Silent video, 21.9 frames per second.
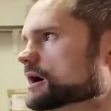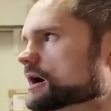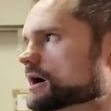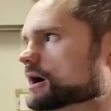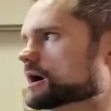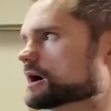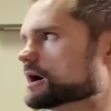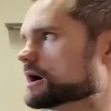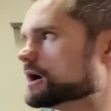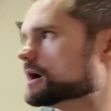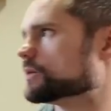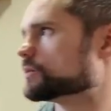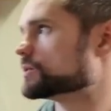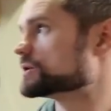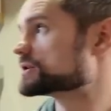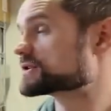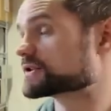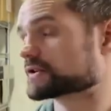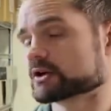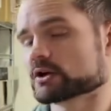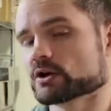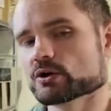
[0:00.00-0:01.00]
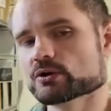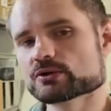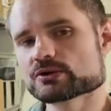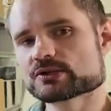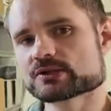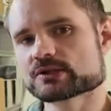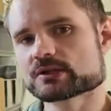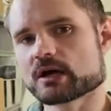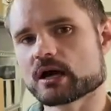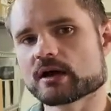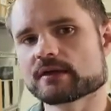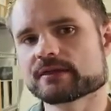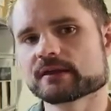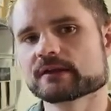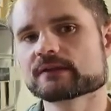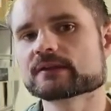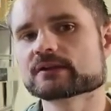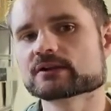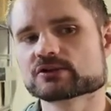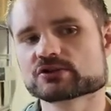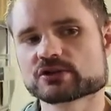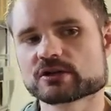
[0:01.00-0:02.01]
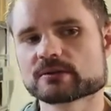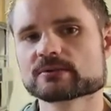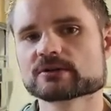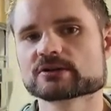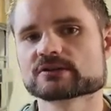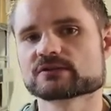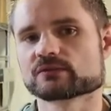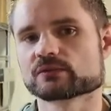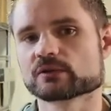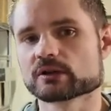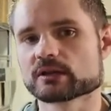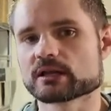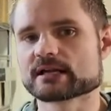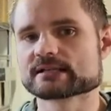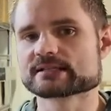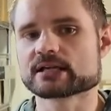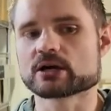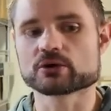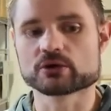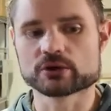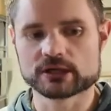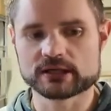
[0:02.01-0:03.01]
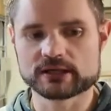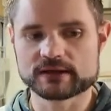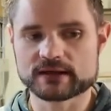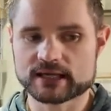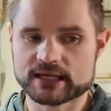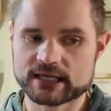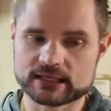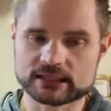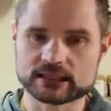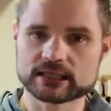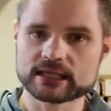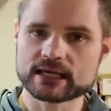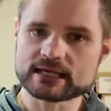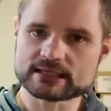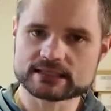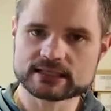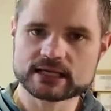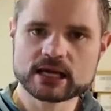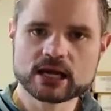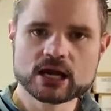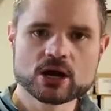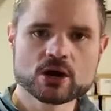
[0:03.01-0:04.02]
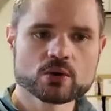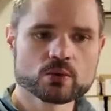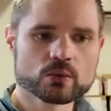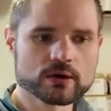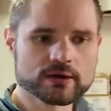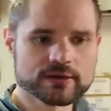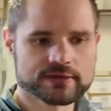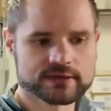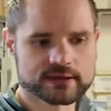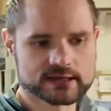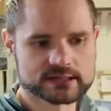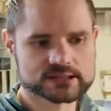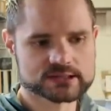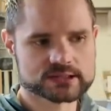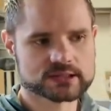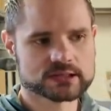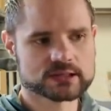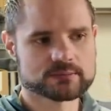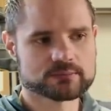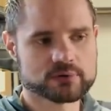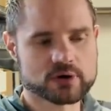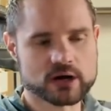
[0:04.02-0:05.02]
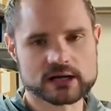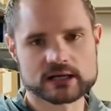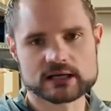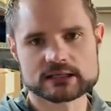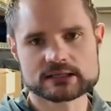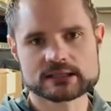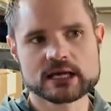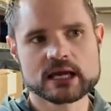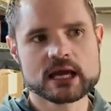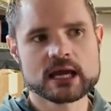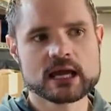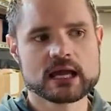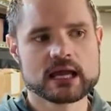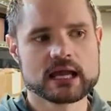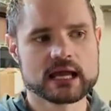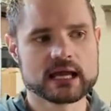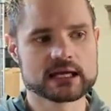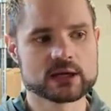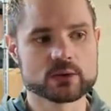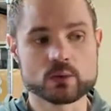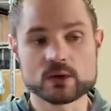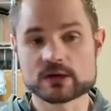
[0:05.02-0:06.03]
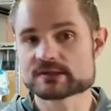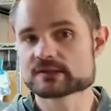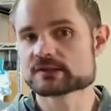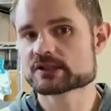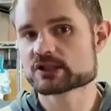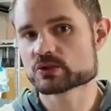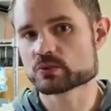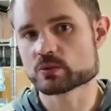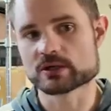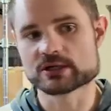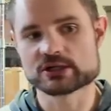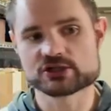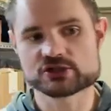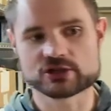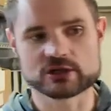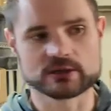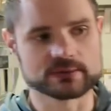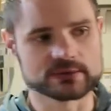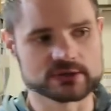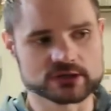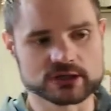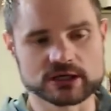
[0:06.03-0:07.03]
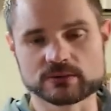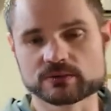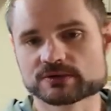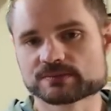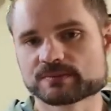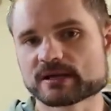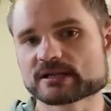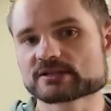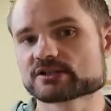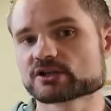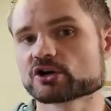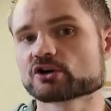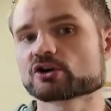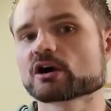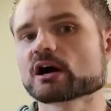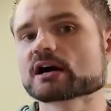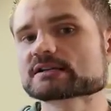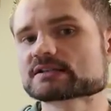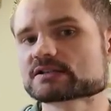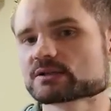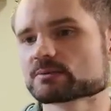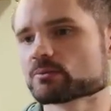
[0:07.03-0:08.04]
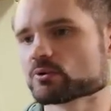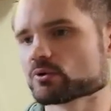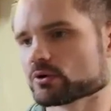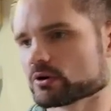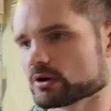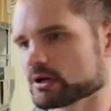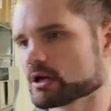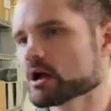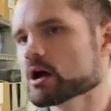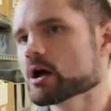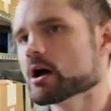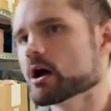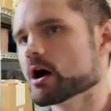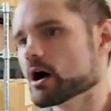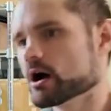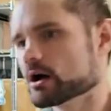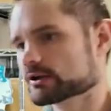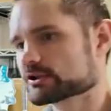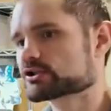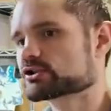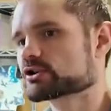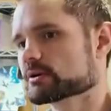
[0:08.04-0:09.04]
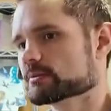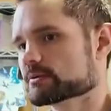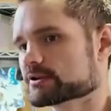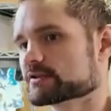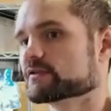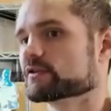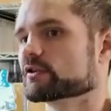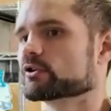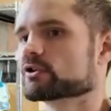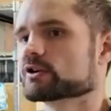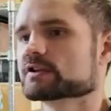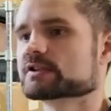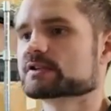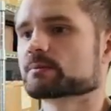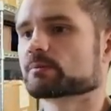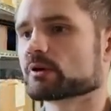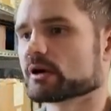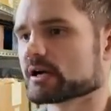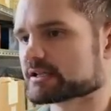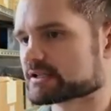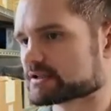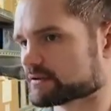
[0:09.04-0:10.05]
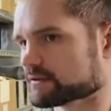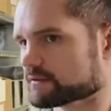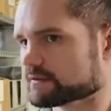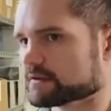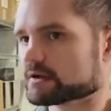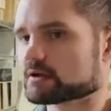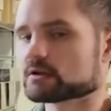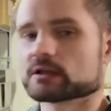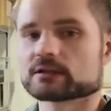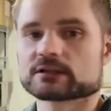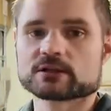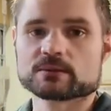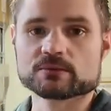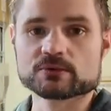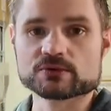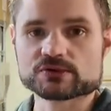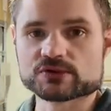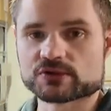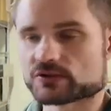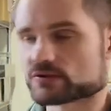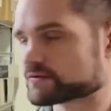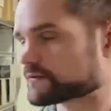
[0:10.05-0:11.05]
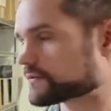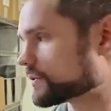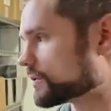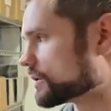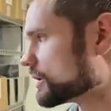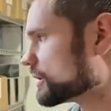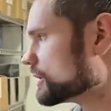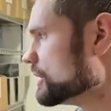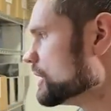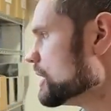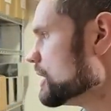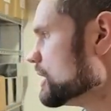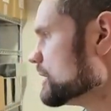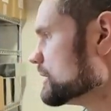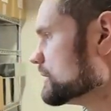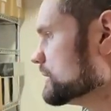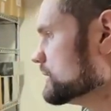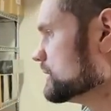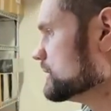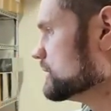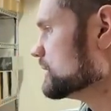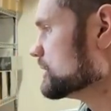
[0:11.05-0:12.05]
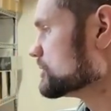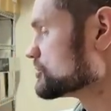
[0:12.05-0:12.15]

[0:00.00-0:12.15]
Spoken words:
Wizards of the Coast. I think that distributors have realized how greedy they can get with this product. And it wasn't just one distributor. It was basically across the board. All distributors have increased the price of the collector boosters for the